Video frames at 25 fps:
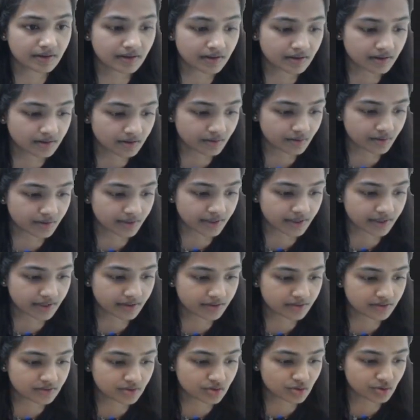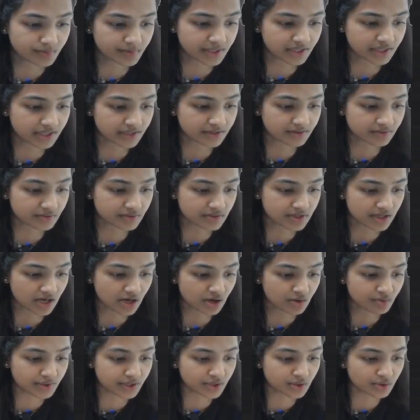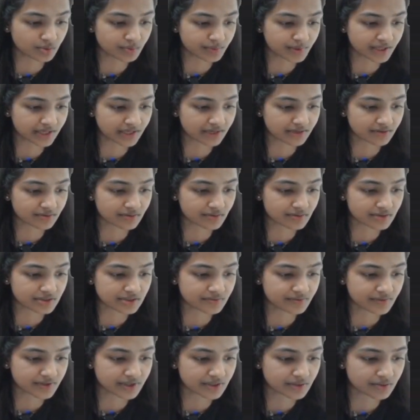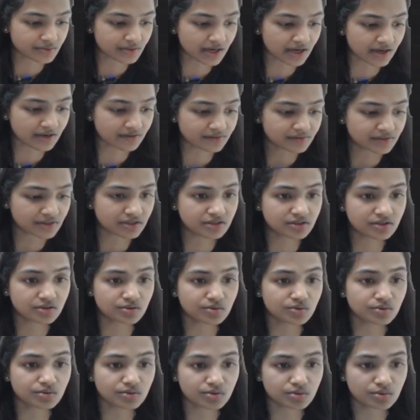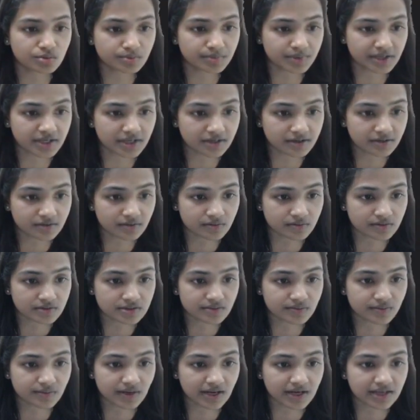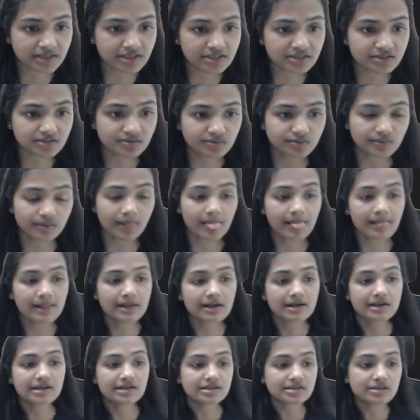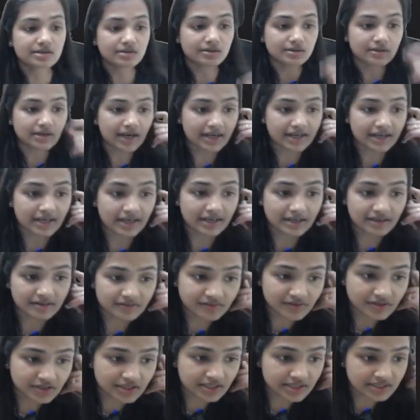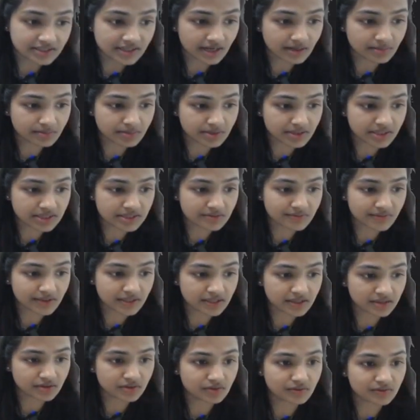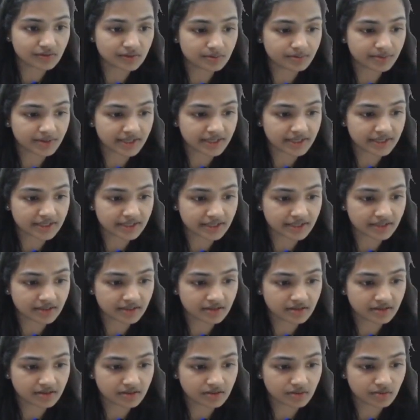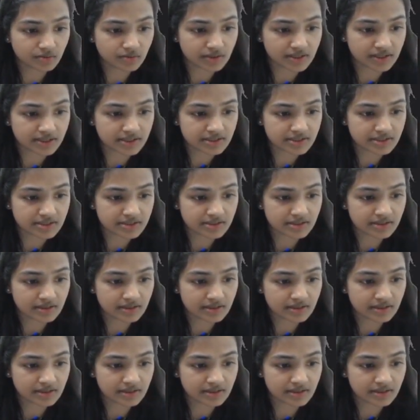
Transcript: Okay, 2p electrons. How many 2p electrons? We do have 2 2p electrons, 1 and 2. So again, for this carbon as well, you will be getting 2s